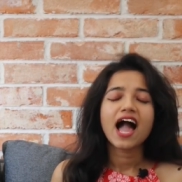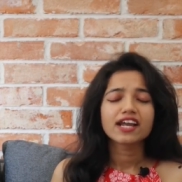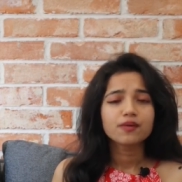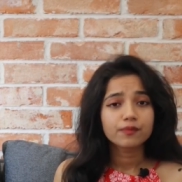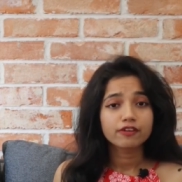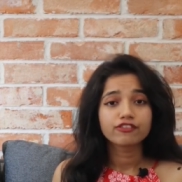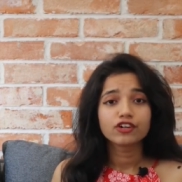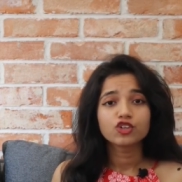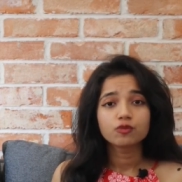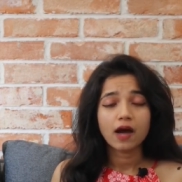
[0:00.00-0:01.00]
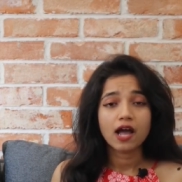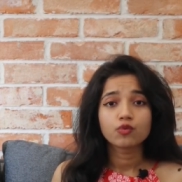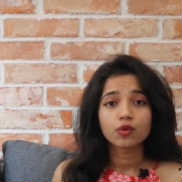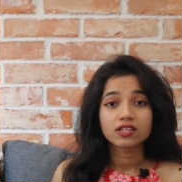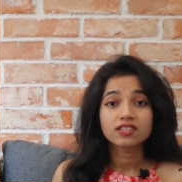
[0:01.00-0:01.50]
and i prefer to buy
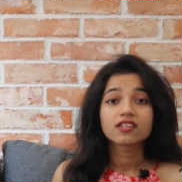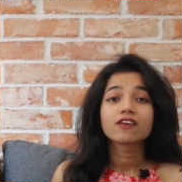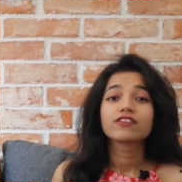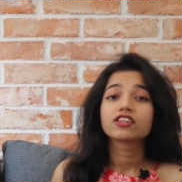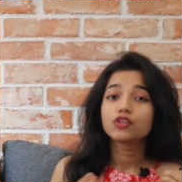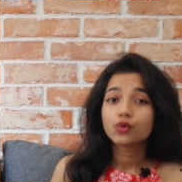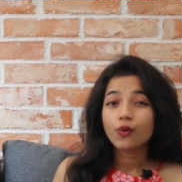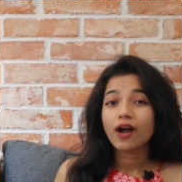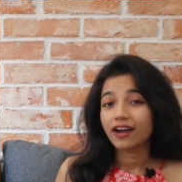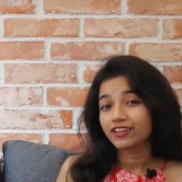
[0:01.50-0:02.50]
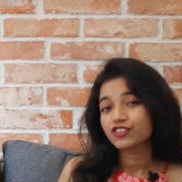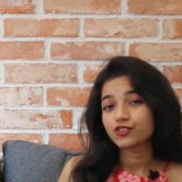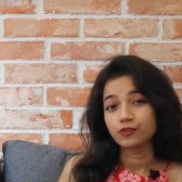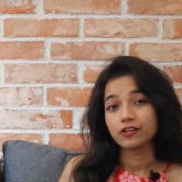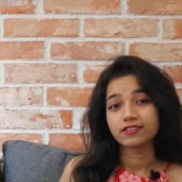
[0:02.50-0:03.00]
ones with no added
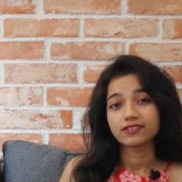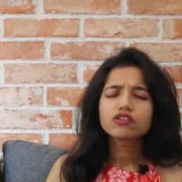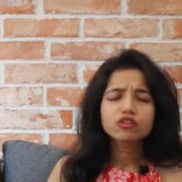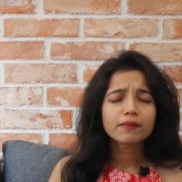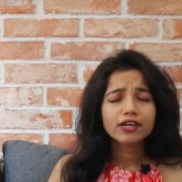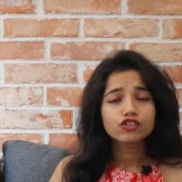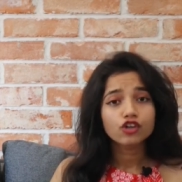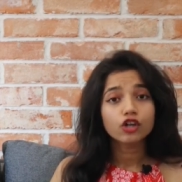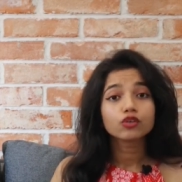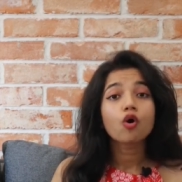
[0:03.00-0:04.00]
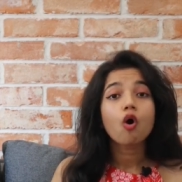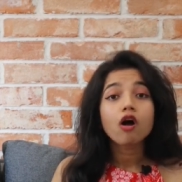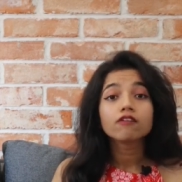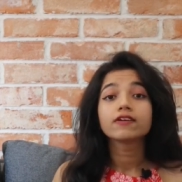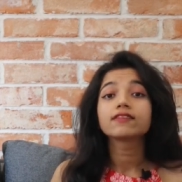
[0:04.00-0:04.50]
sugars. Also make sure to
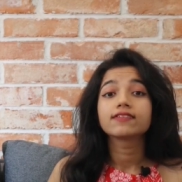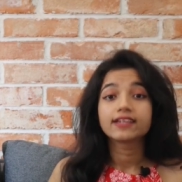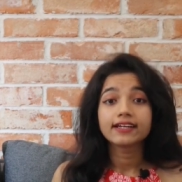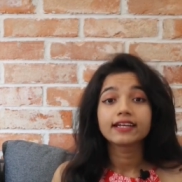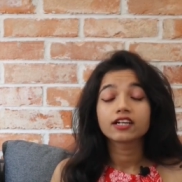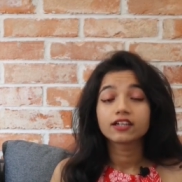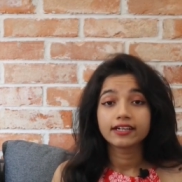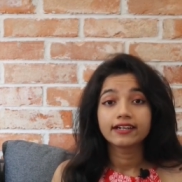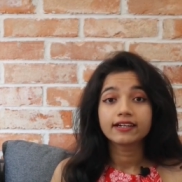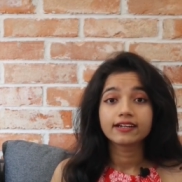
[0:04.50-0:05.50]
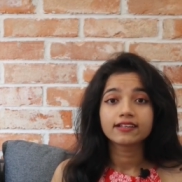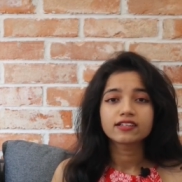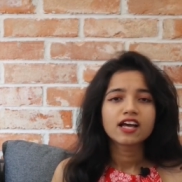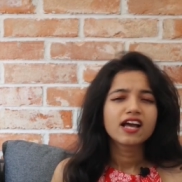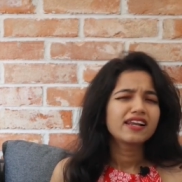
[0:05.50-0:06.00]
always read ingredient
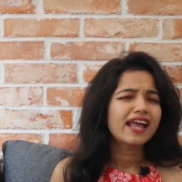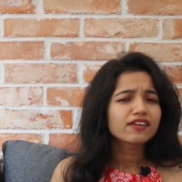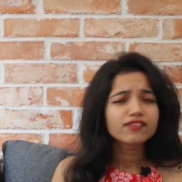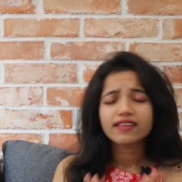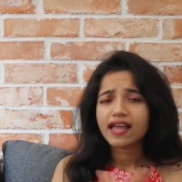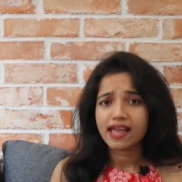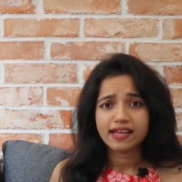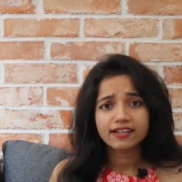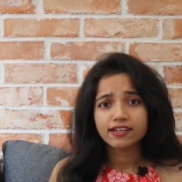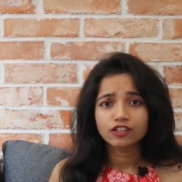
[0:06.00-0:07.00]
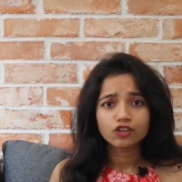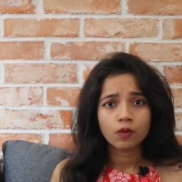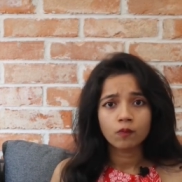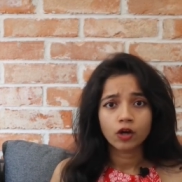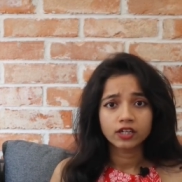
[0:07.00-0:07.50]
list like with any other
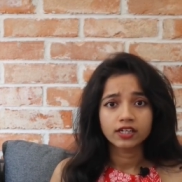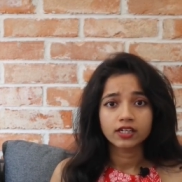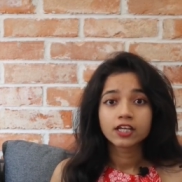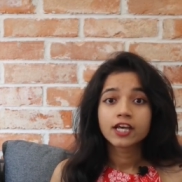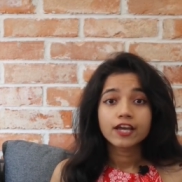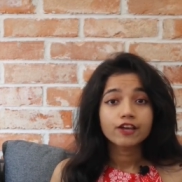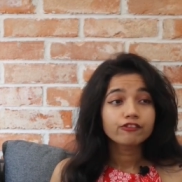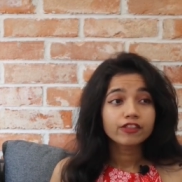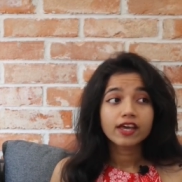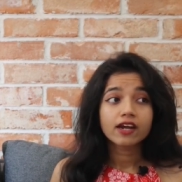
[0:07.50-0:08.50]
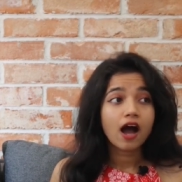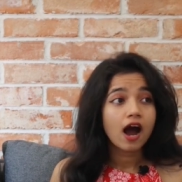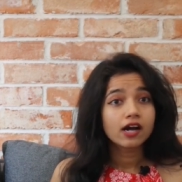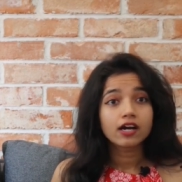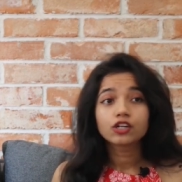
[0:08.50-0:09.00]
commodity. If there
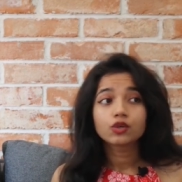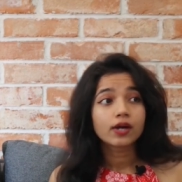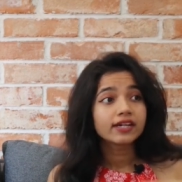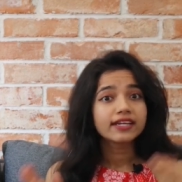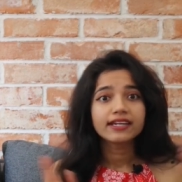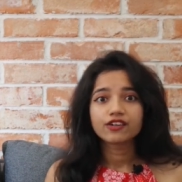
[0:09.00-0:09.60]
are uh, 20